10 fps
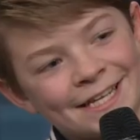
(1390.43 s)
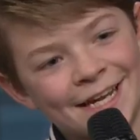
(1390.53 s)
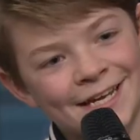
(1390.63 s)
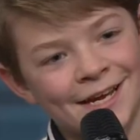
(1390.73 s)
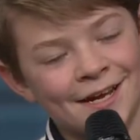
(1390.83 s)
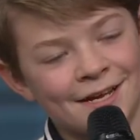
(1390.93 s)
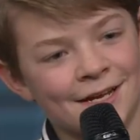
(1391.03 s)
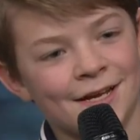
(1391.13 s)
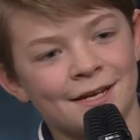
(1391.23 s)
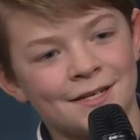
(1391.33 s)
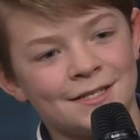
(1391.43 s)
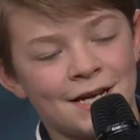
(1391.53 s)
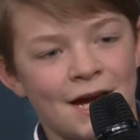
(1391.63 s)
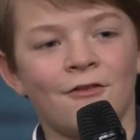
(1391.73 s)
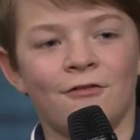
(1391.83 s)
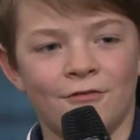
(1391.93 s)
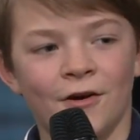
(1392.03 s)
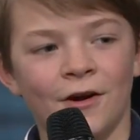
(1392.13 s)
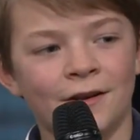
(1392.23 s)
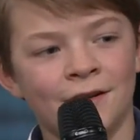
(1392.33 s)
like to have
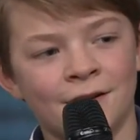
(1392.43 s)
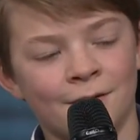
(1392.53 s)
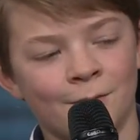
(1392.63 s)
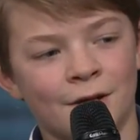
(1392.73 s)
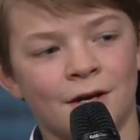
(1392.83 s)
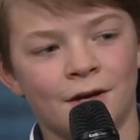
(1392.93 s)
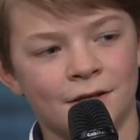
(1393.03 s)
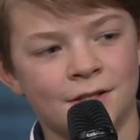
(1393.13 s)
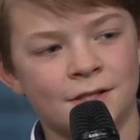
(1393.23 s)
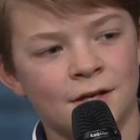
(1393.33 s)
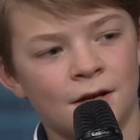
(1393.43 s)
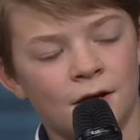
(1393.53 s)
fun because